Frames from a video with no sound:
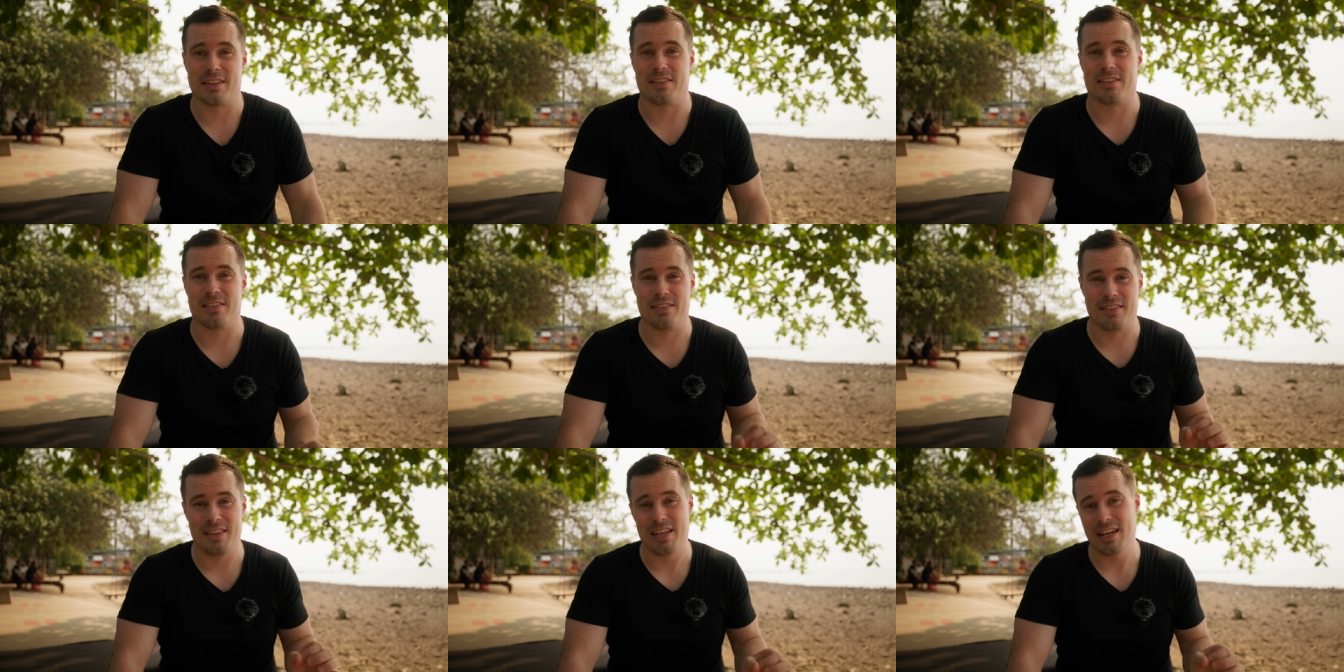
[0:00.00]

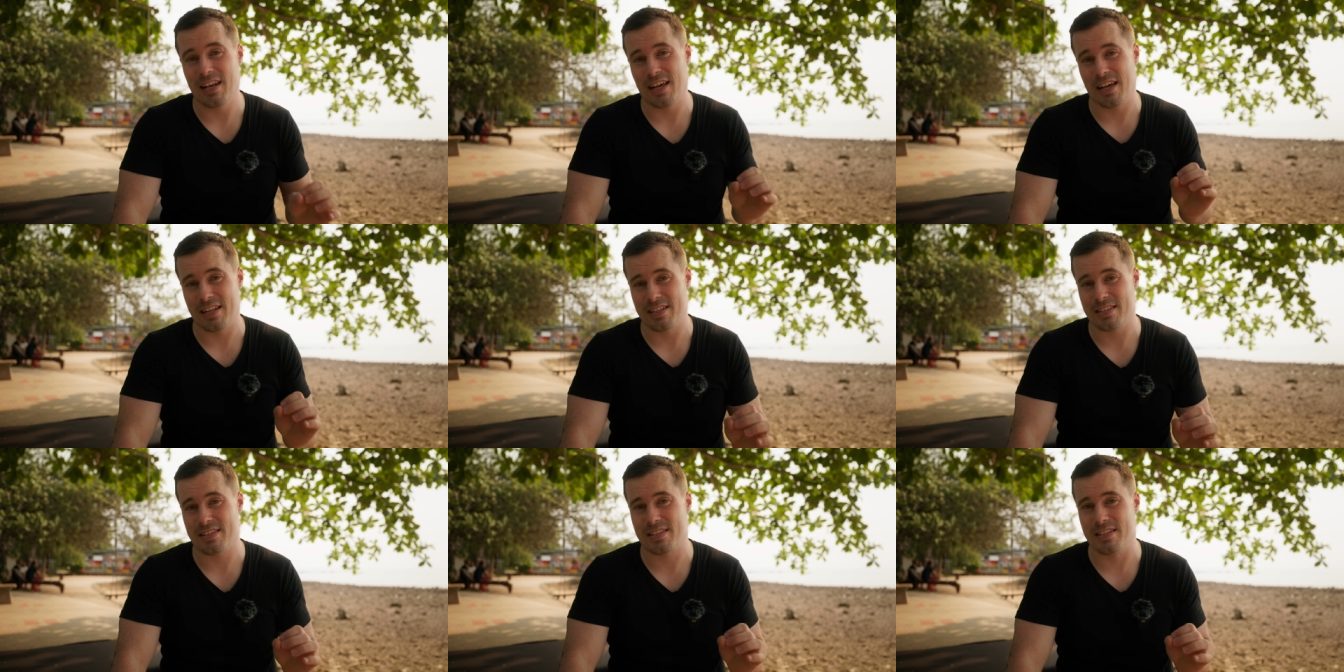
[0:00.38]
that the
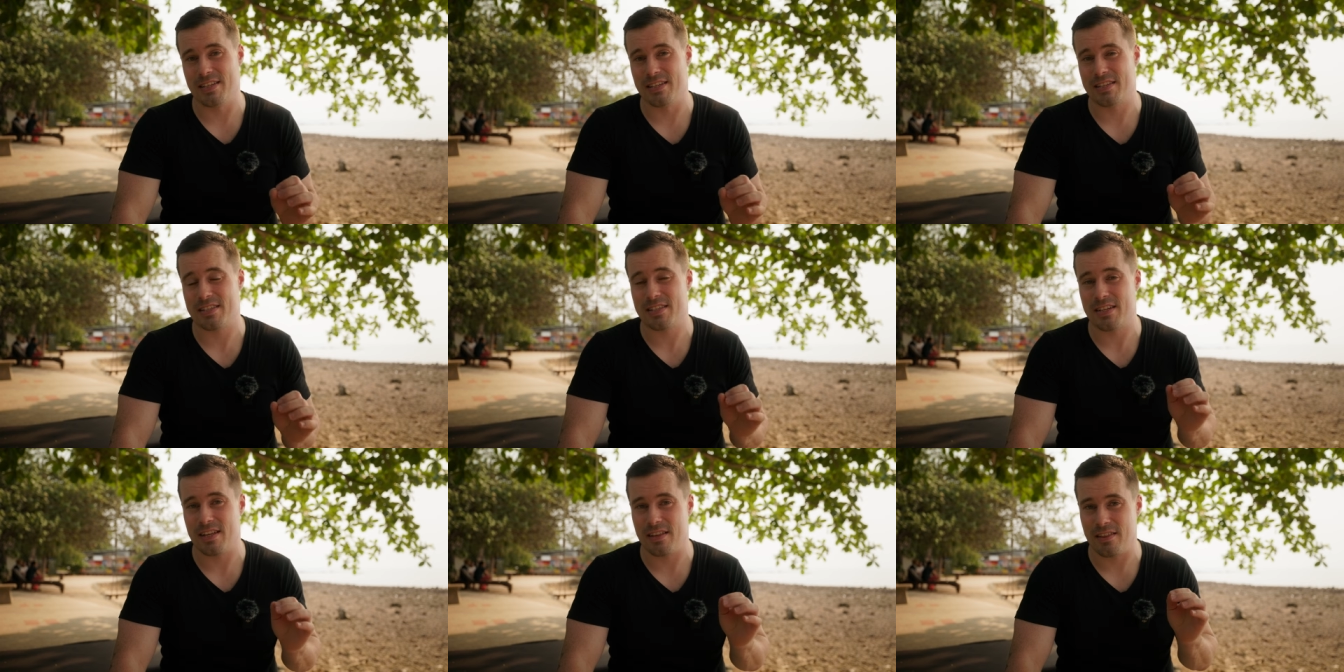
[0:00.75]

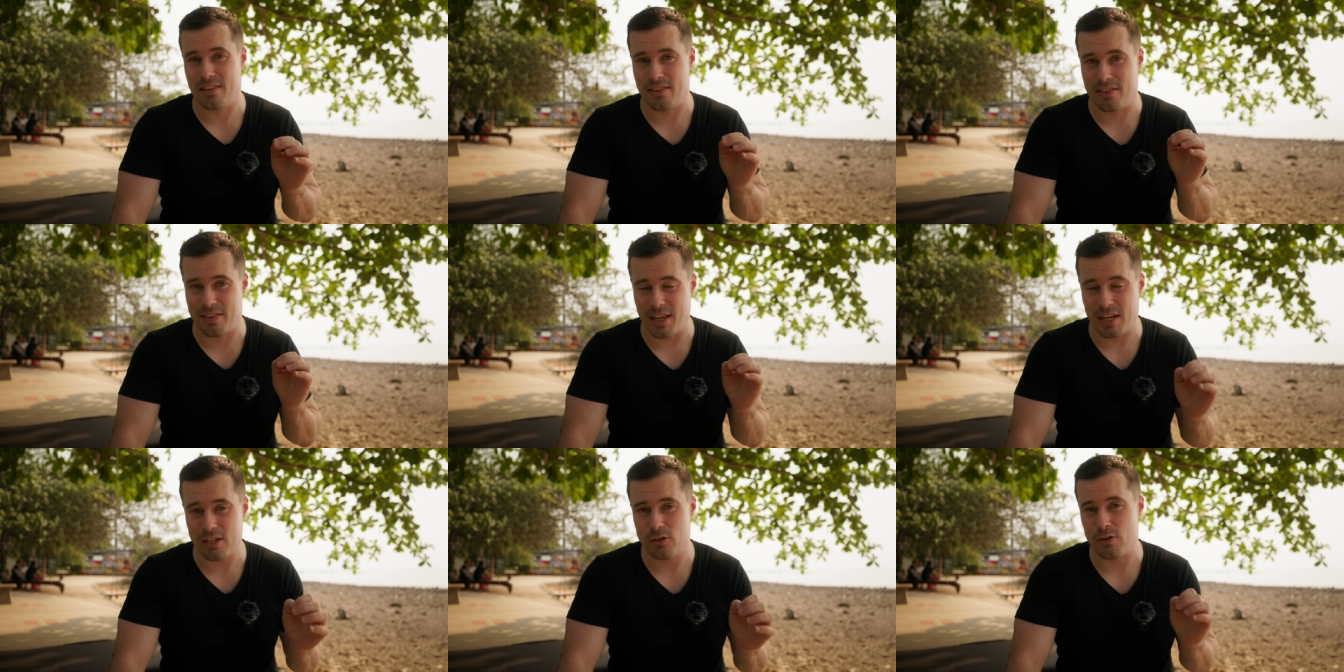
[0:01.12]
lenses
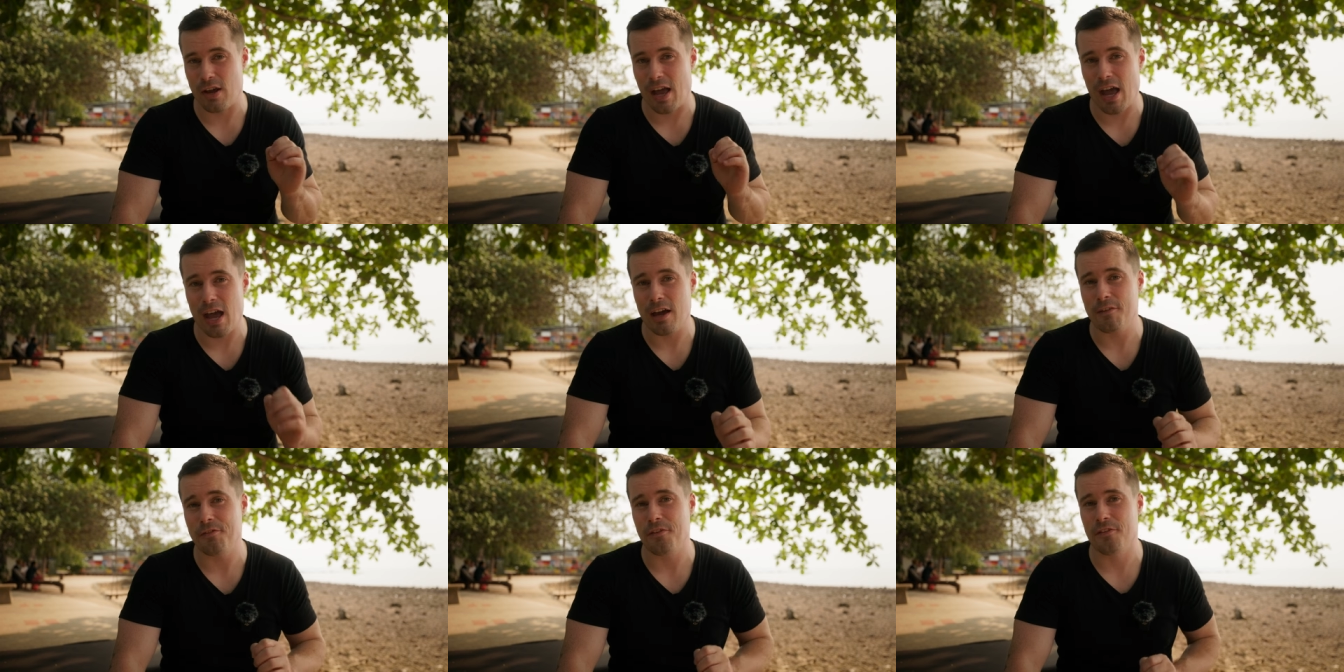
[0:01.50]
that you
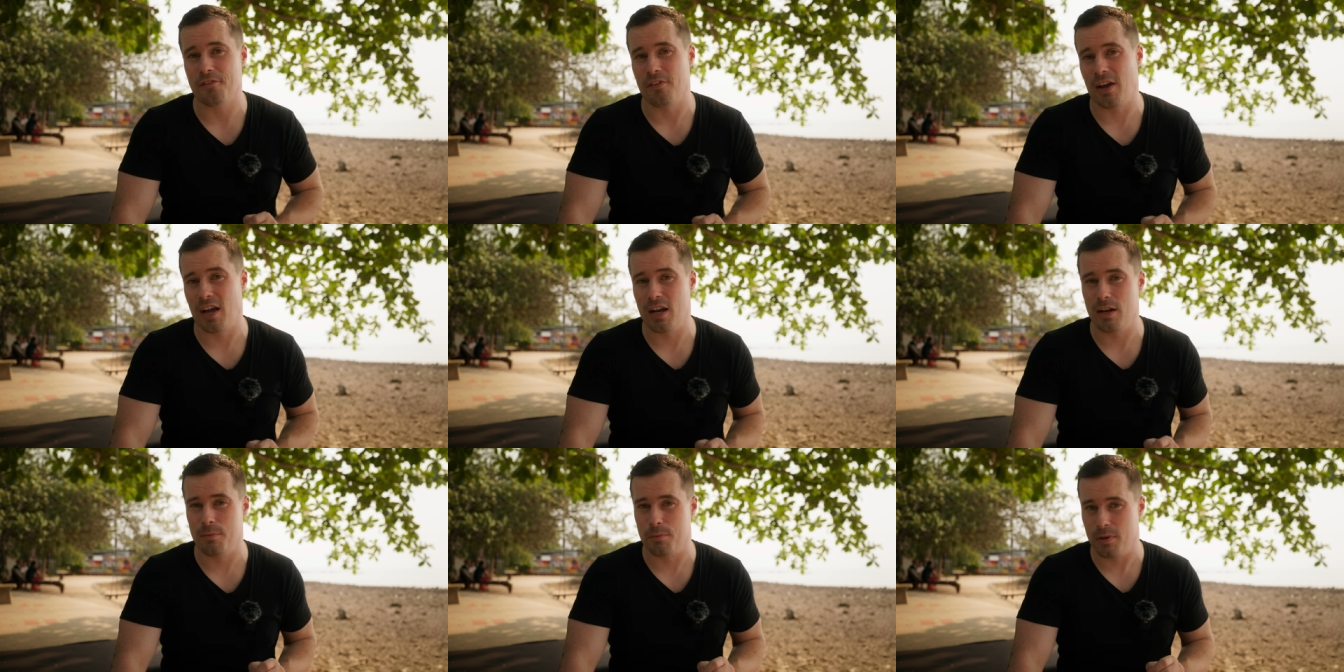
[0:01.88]
have
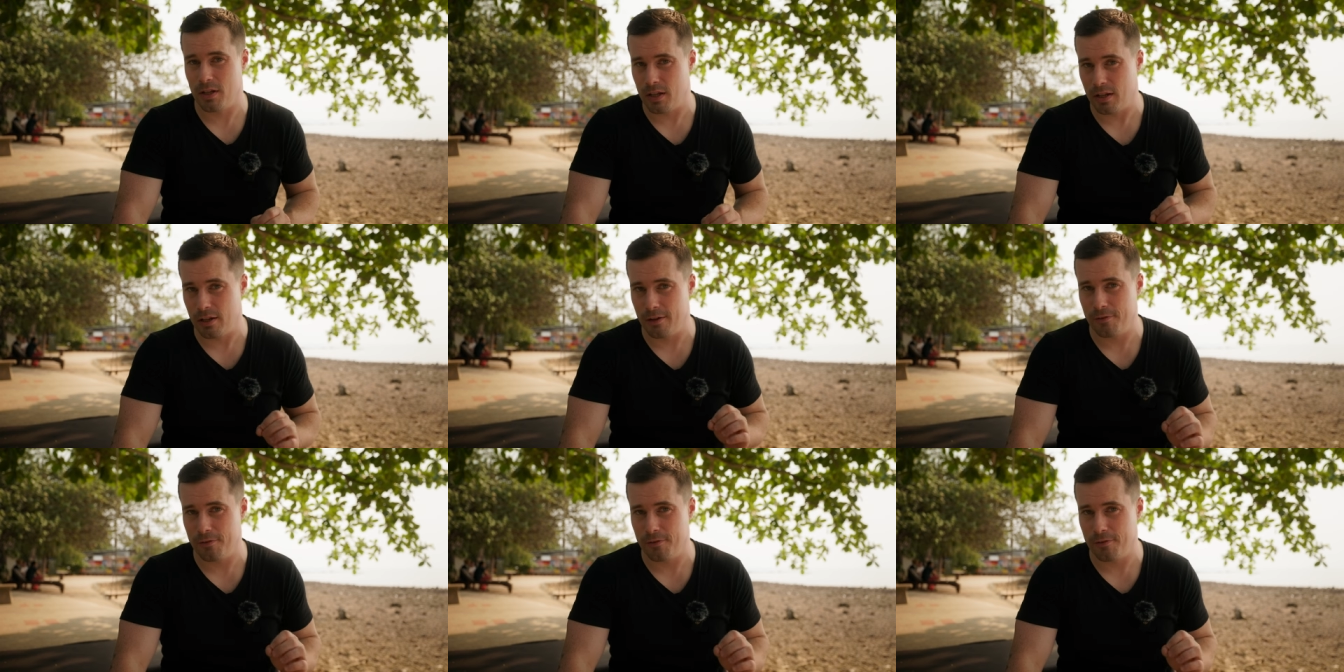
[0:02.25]
available,